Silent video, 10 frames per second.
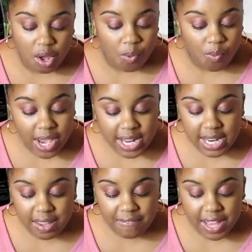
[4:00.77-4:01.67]
When
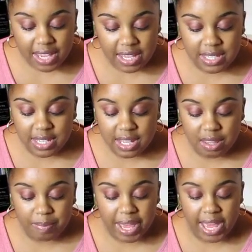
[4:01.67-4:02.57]
and if I get
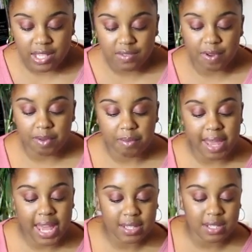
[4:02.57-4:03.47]
another pass from the
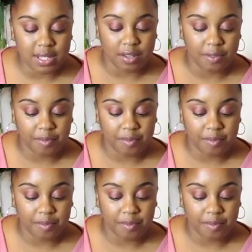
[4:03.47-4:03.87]
master